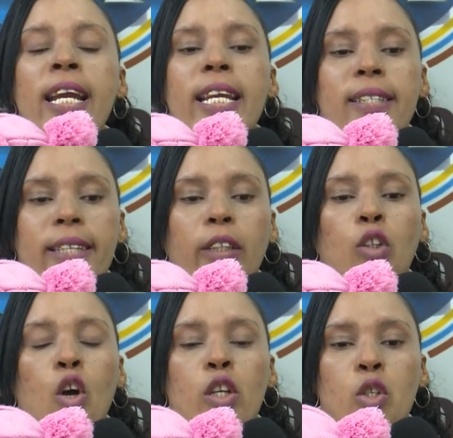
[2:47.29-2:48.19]
He said,
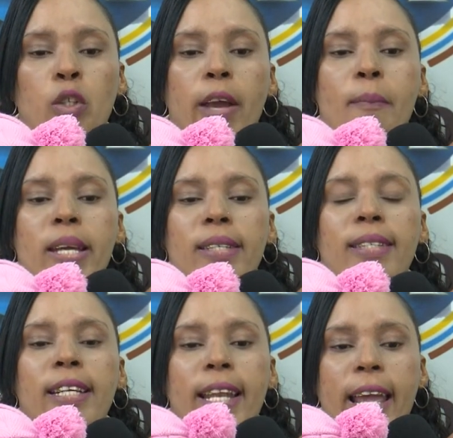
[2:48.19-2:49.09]
go to the
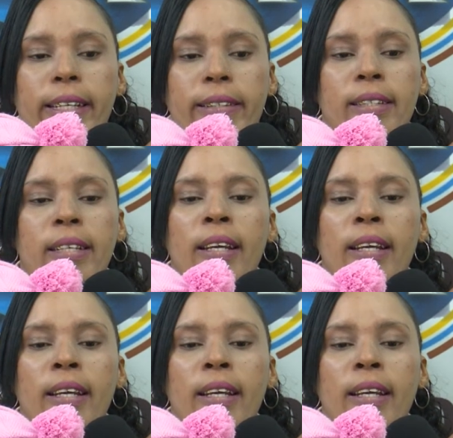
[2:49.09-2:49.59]
Mercy Land.